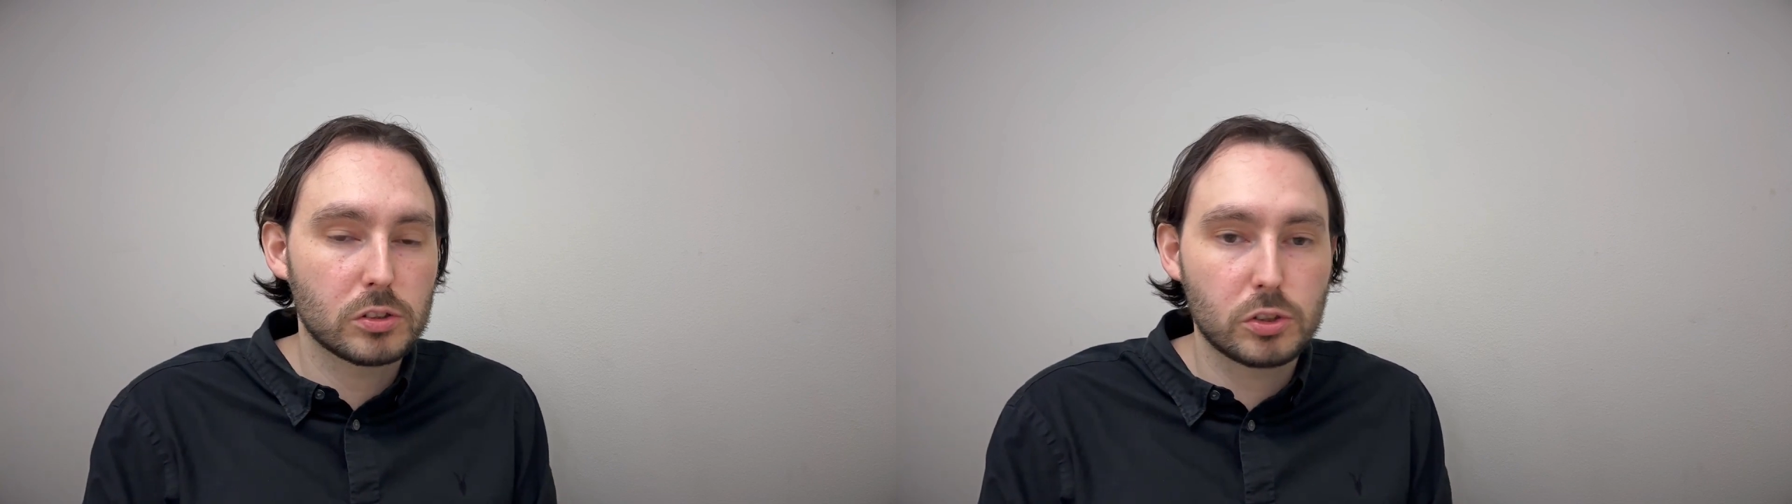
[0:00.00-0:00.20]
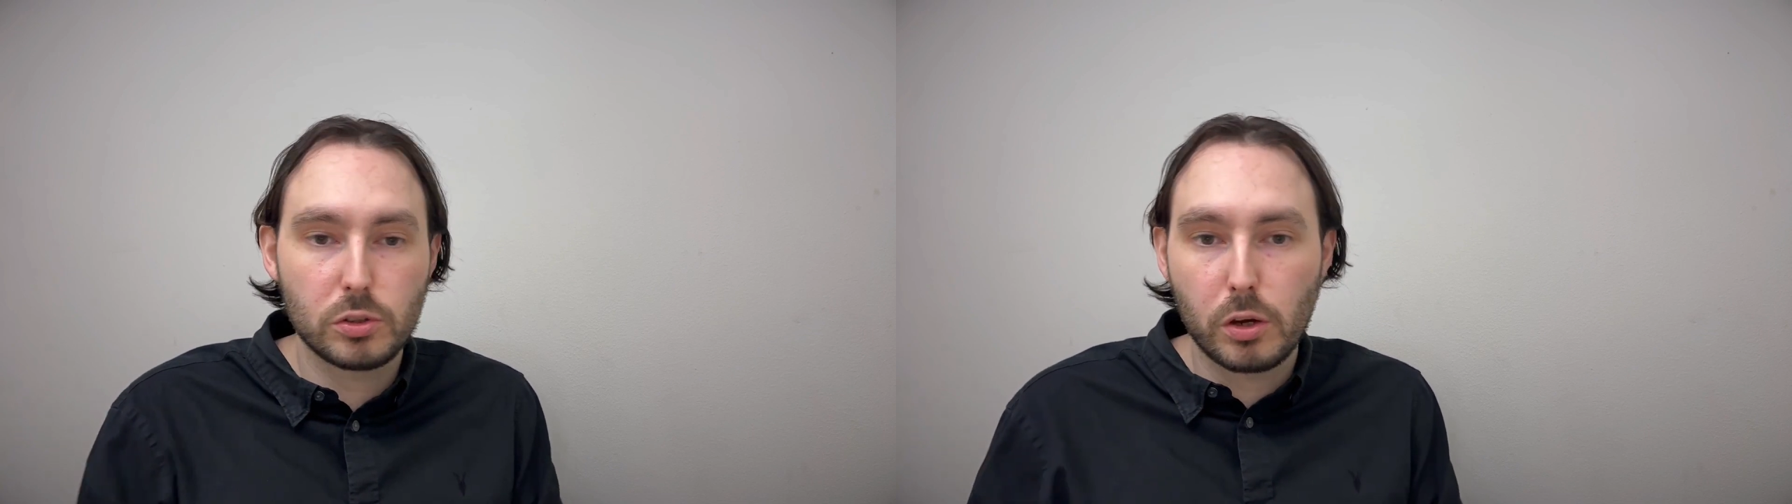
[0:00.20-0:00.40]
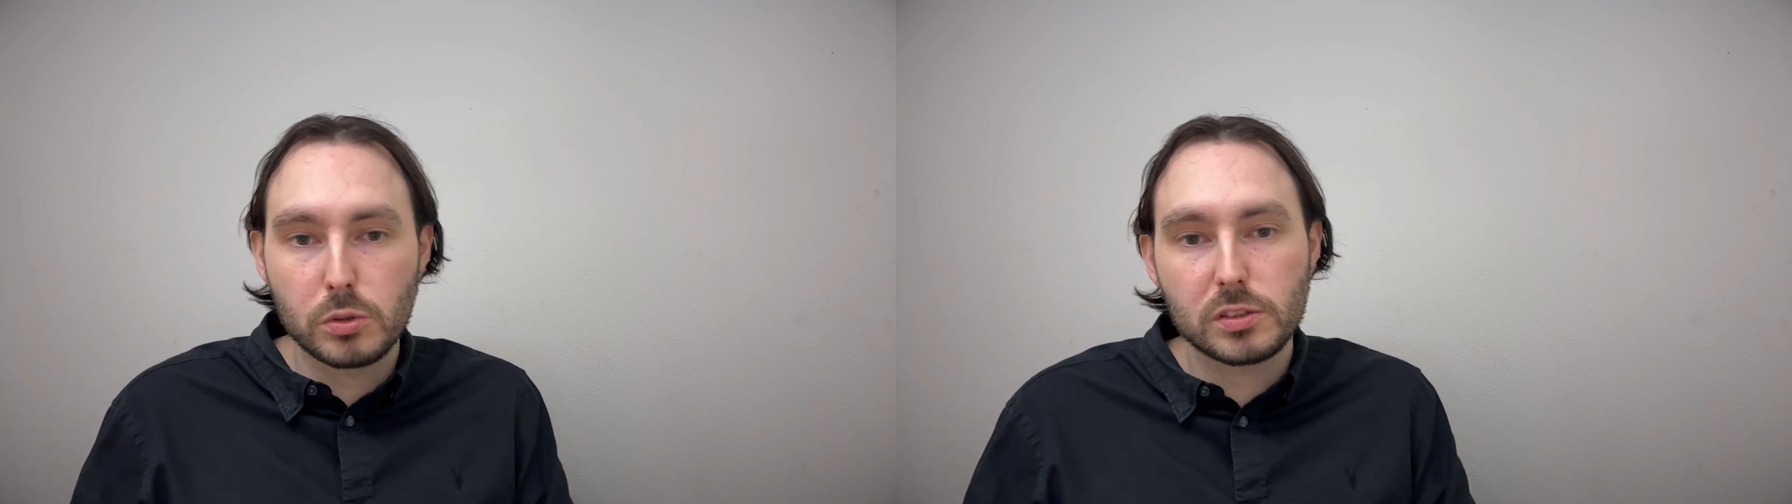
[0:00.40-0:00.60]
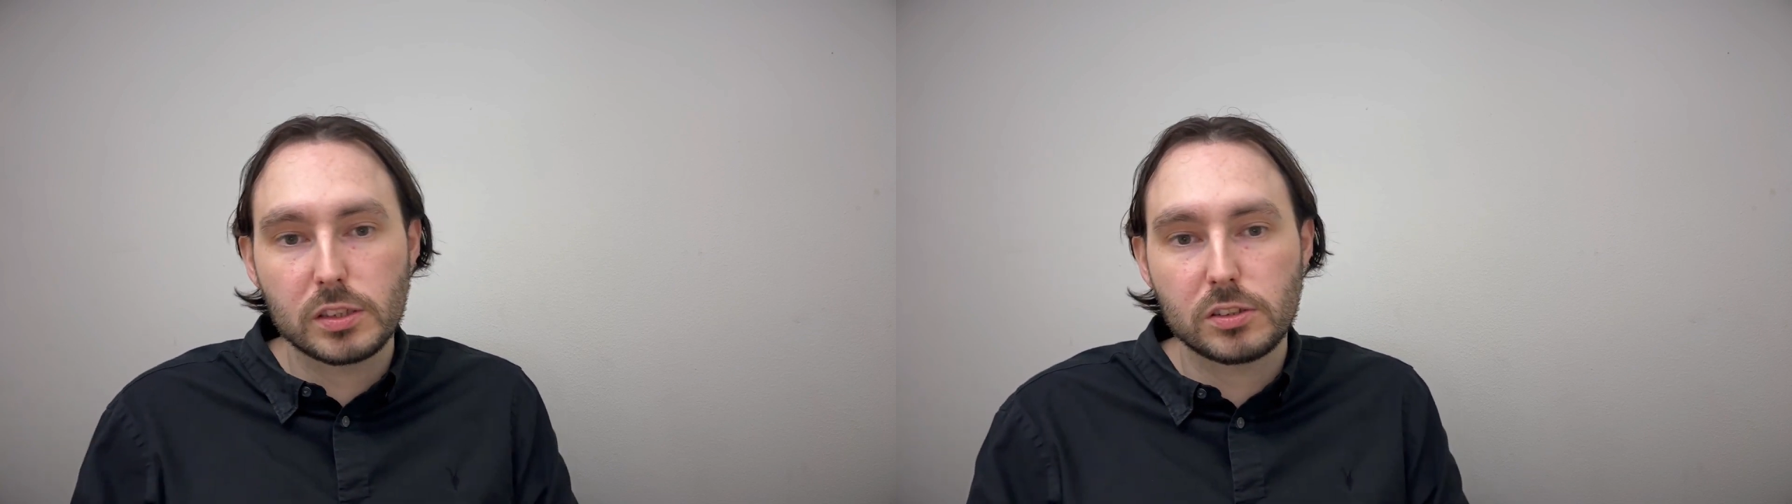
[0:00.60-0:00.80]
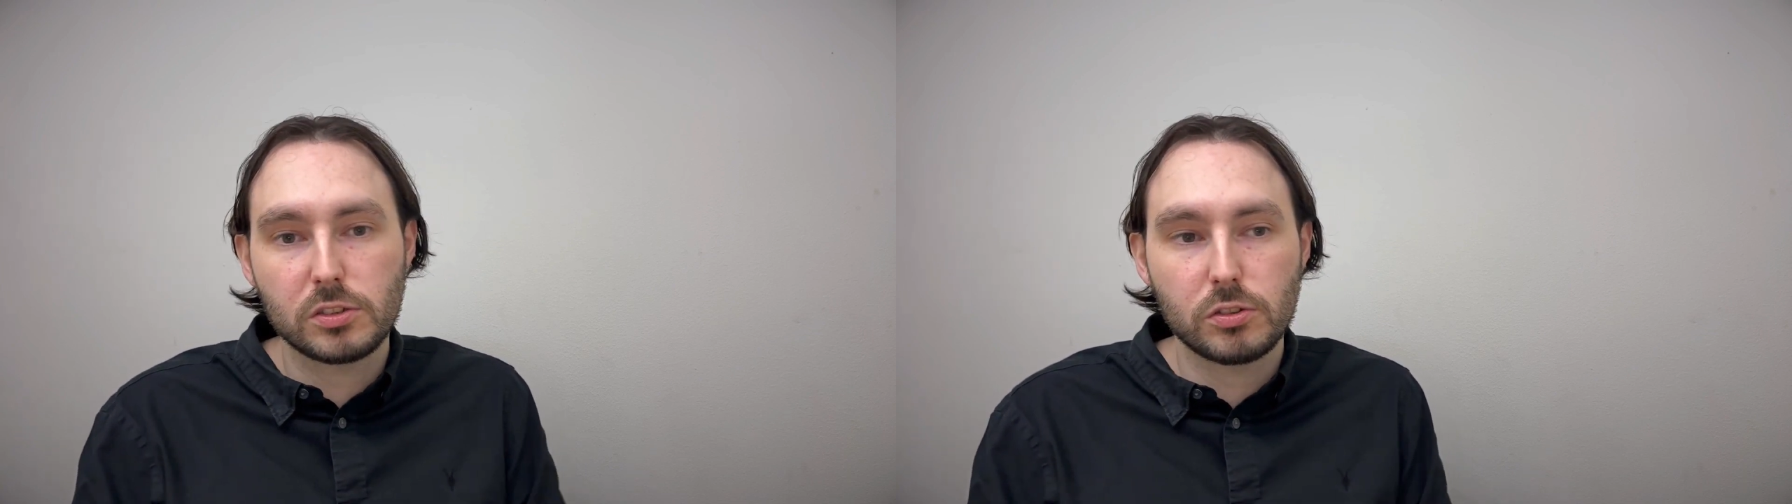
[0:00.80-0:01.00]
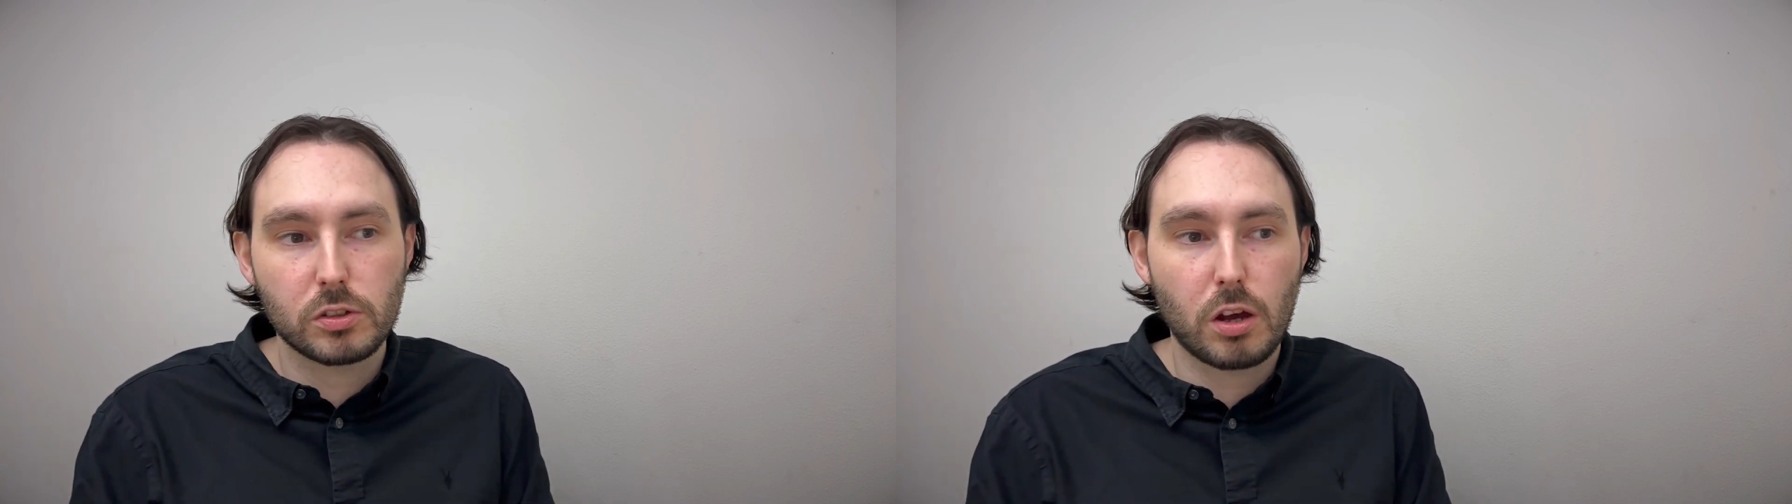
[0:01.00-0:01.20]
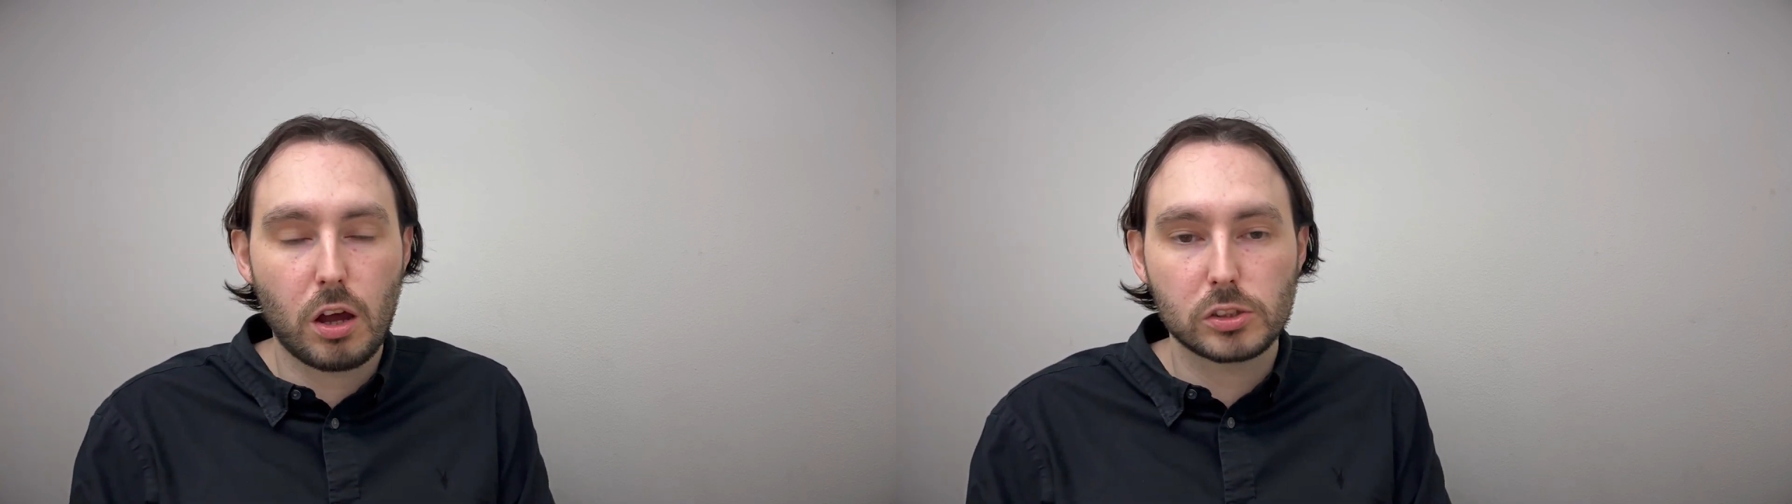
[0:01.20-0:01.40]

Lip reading: to go sit in your car,